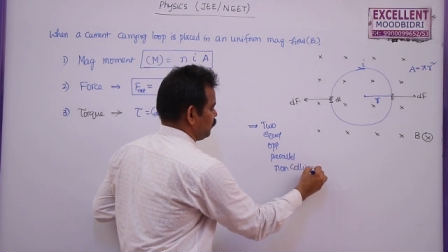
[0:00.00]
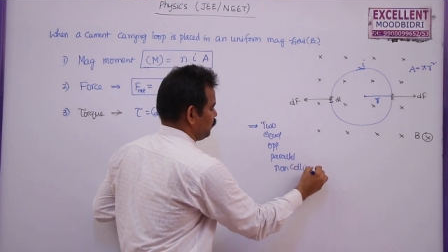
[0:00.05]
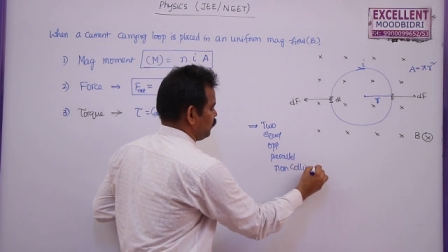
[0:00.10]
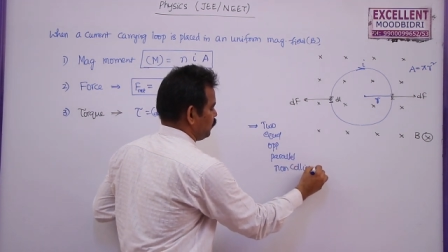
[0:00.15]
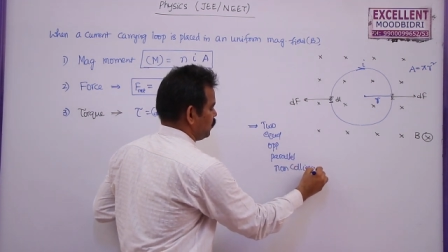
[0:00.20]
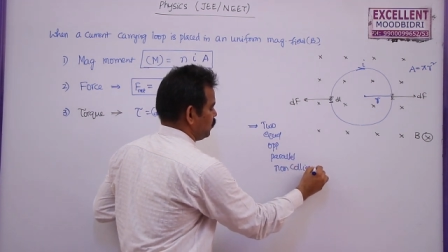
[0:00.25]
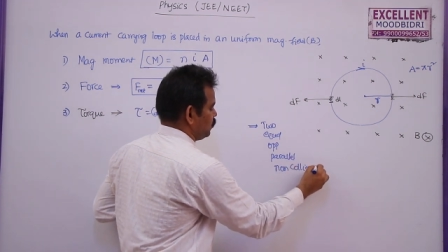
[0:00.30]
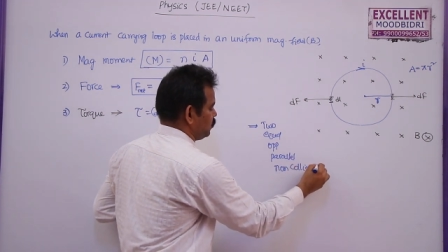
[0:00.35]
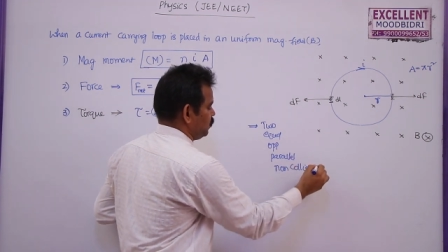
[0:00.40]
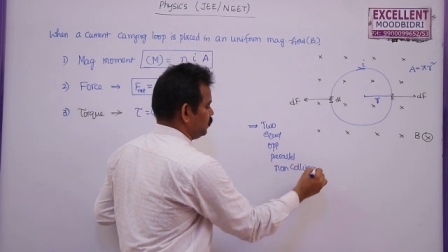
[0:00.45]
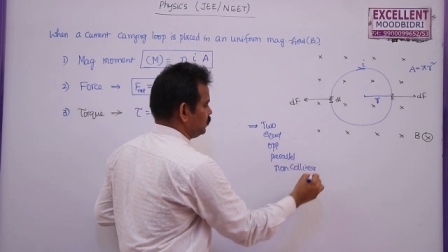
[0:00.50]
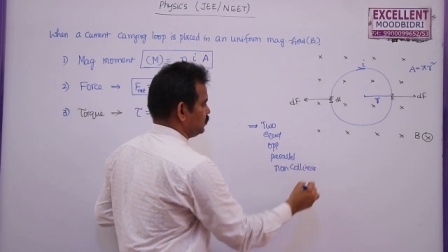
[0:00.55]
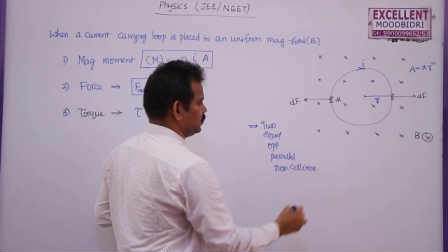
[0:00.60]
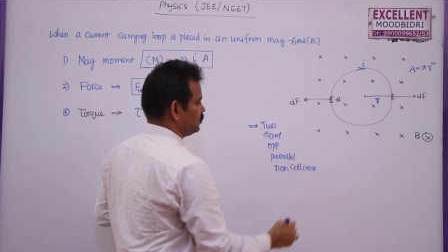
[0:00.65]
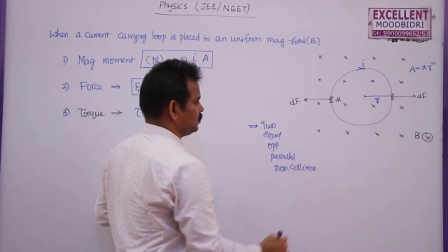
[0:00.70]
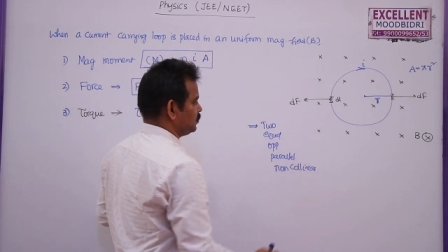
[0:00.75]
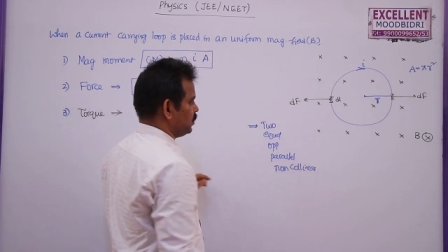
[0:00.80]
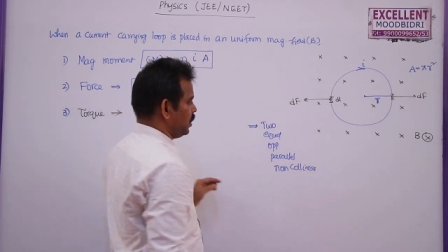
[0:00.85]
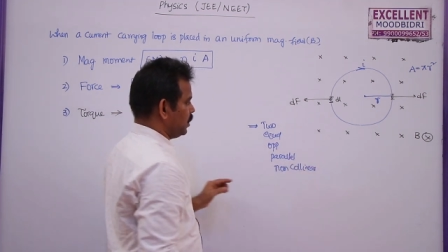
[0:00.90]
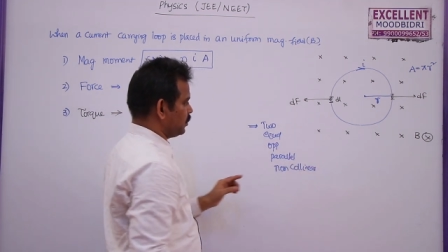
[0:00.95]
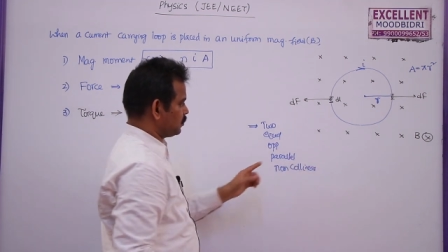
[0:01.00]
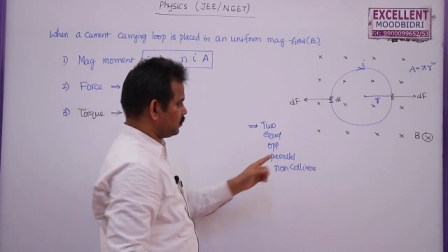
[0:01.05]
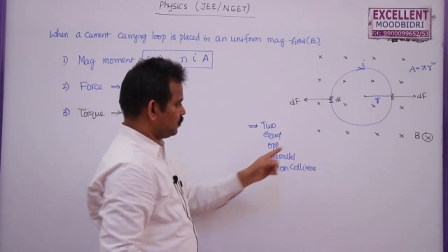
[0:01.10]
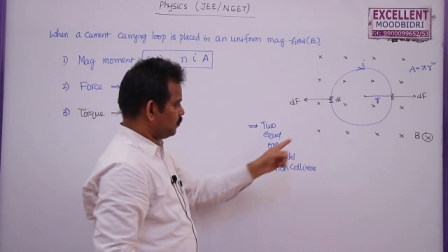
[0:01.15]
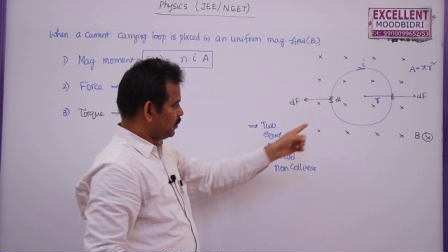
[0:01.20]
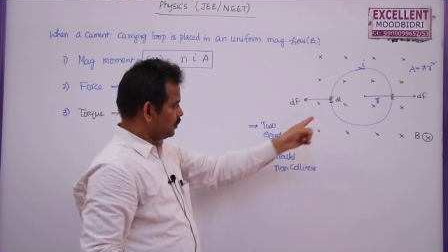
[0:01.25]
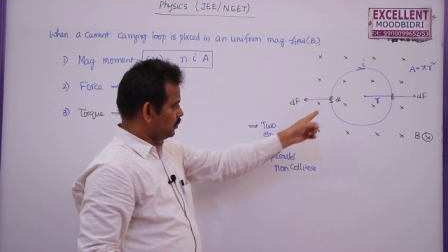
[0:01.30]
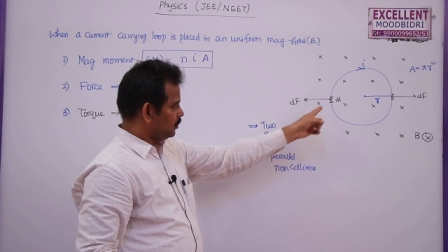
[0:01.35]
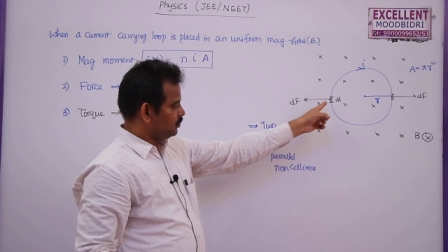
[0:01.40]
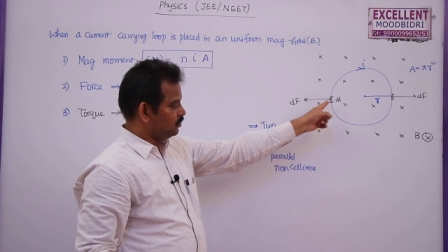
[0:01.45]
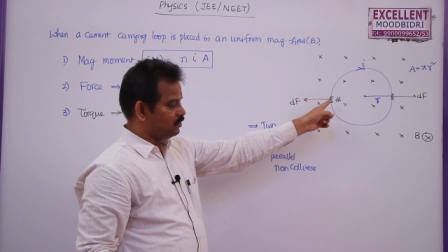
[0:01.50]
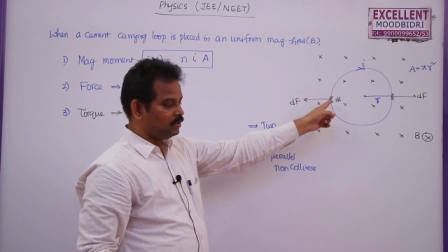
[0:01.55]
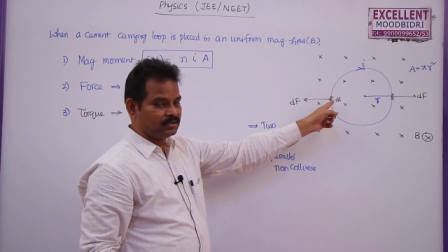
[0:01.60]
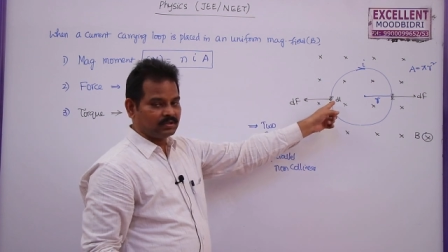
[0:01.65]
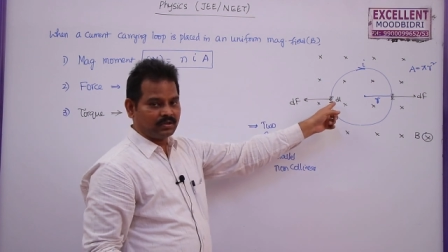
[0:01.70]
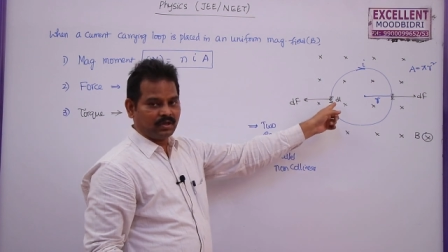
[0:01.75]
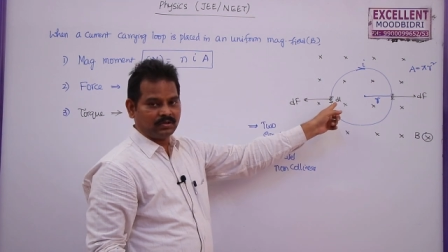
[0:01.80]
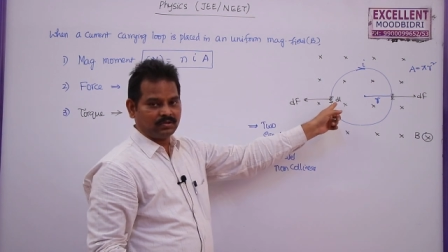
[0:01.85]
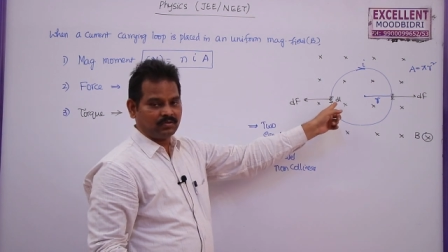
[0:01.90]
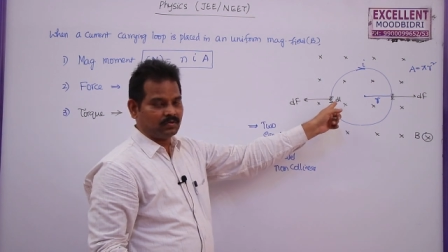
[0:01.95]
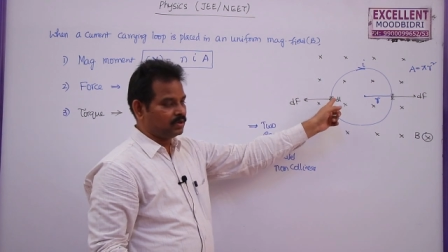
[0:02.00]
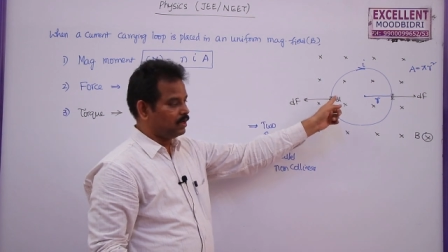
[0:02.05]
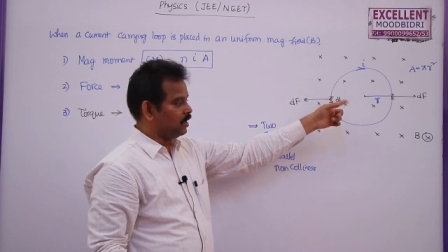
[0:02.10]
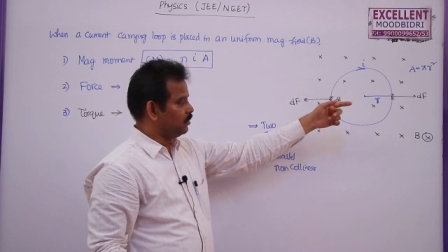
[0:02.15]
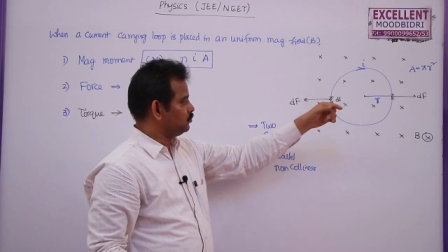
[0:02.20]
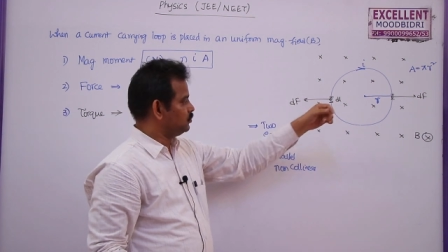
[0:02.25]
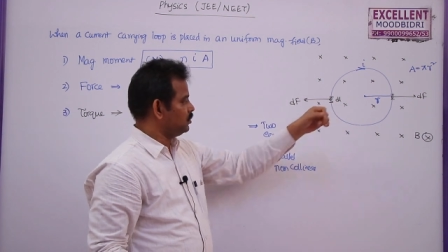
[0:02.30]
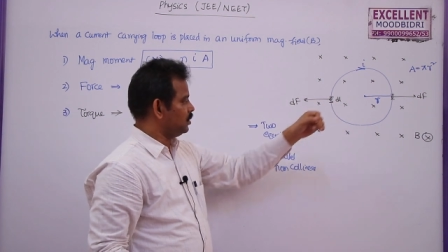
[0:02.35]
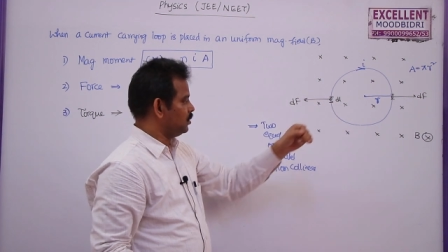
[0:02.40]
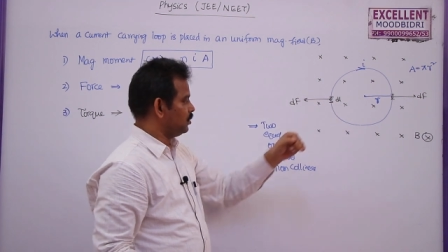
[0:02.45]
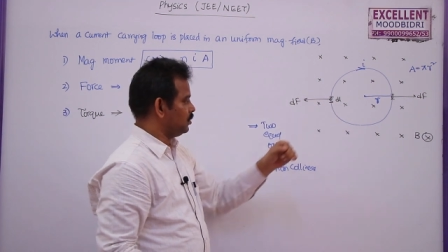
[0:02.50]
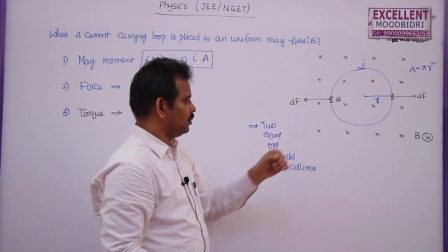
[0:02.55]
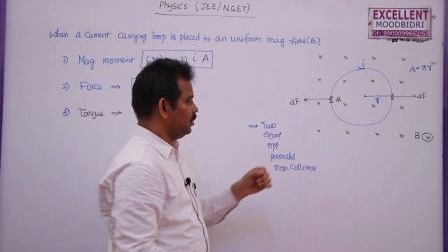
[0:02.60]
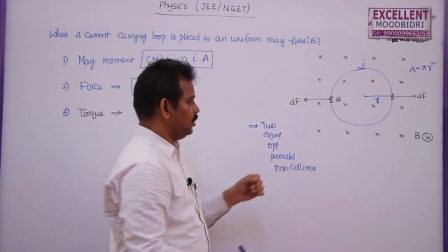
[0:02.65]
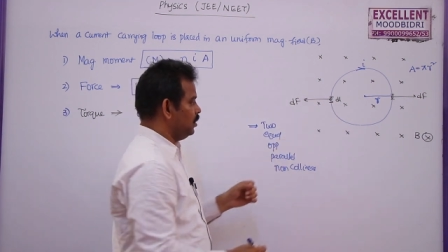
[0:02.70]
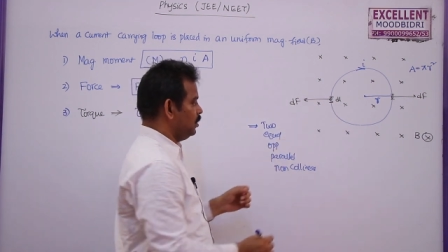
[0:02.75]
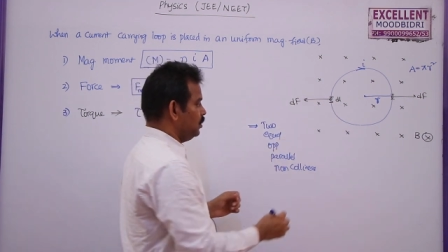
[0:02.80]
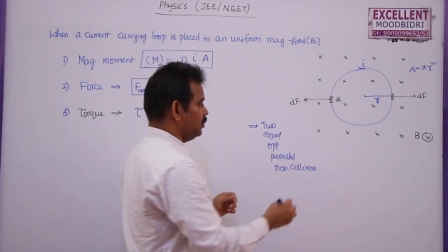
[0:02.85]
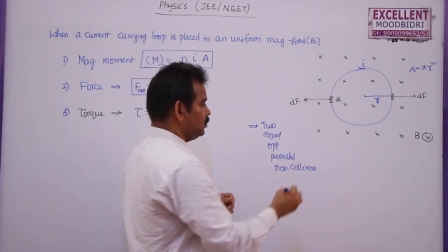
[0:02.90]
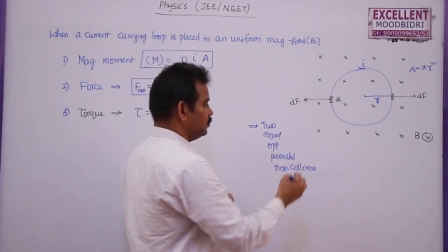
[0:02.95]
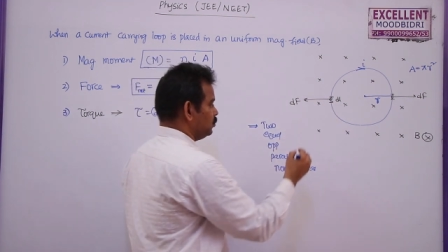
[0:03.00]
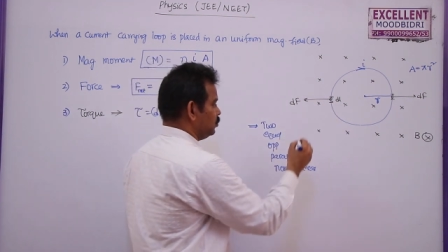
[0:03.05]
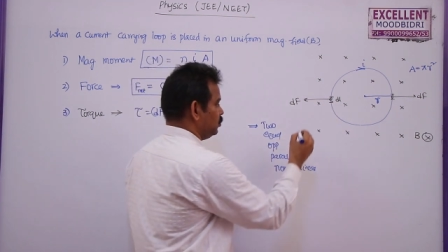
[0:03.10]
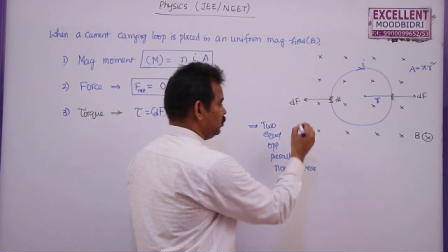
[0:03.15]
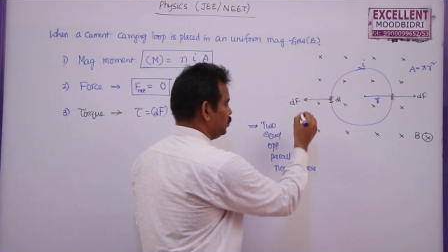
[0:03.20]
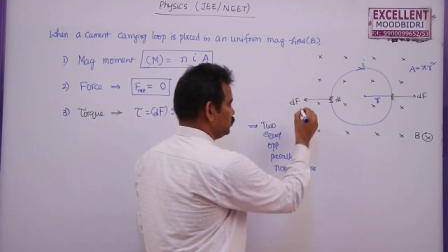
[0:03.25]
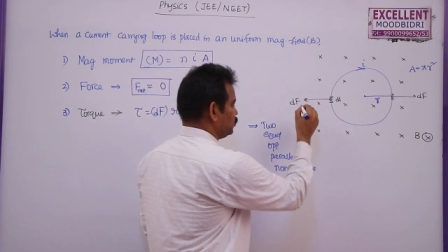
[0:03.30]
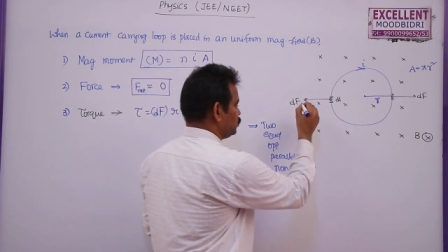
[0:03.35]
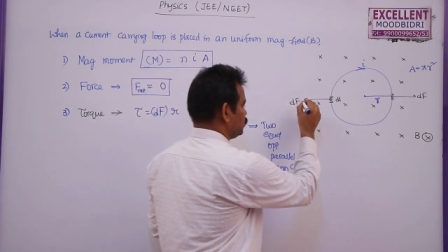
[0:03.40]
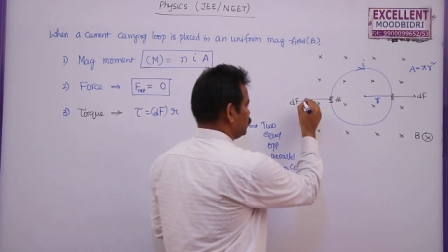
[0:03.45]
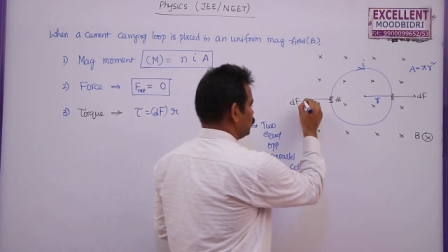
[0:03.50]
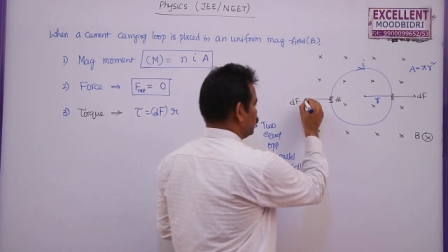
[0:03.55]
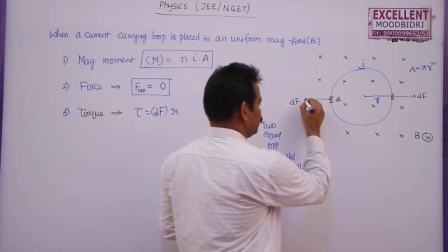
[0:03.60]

produces torque but in this case you can observe these two